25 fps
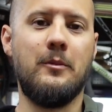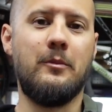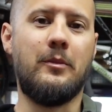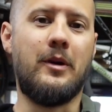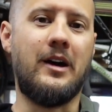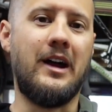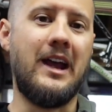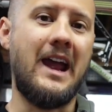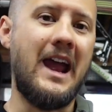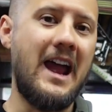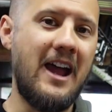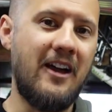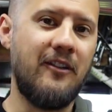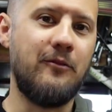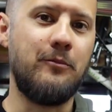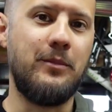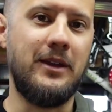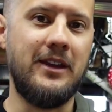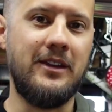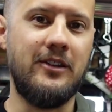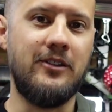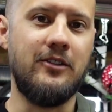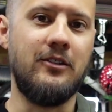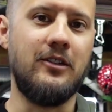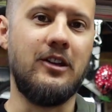but I have
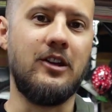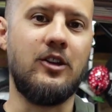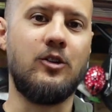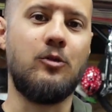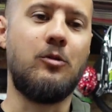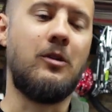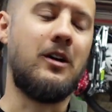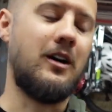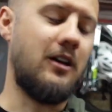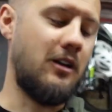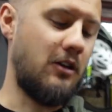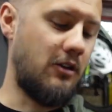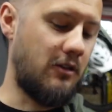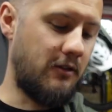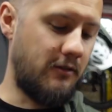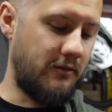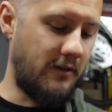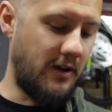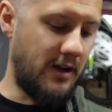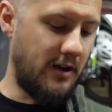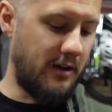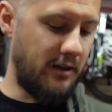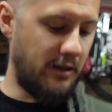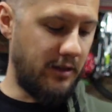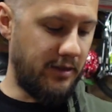been doing quite a lot of
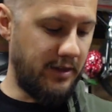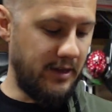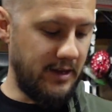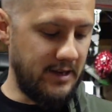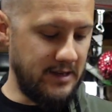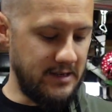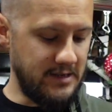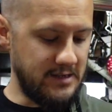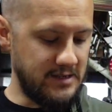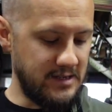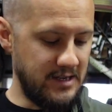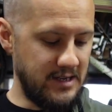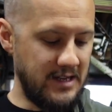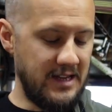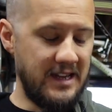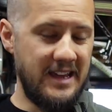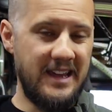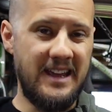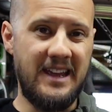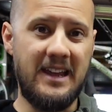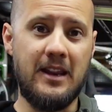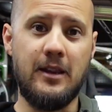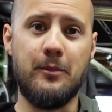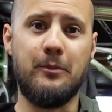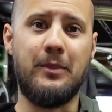other things
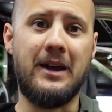in the